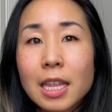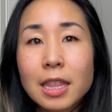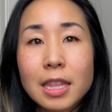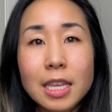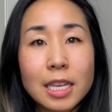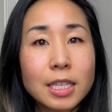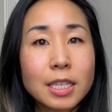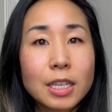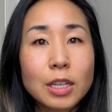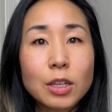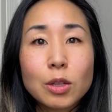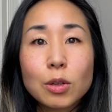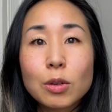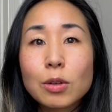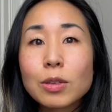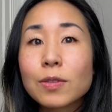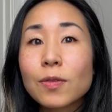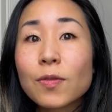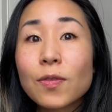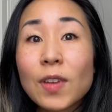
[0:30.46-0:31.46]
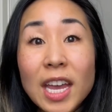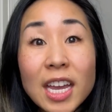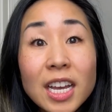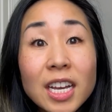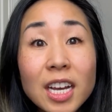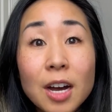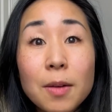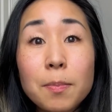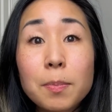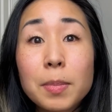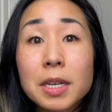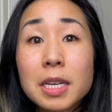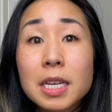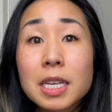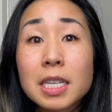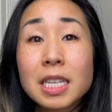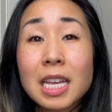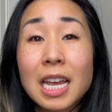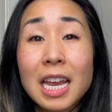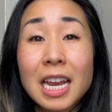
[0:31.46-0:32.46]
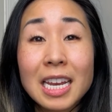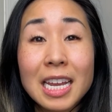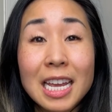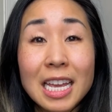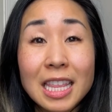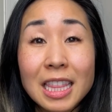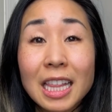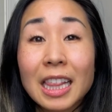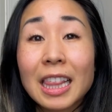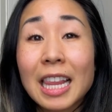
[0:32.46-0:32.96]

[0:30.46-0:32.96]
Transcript: This includes FAANG companies, and in the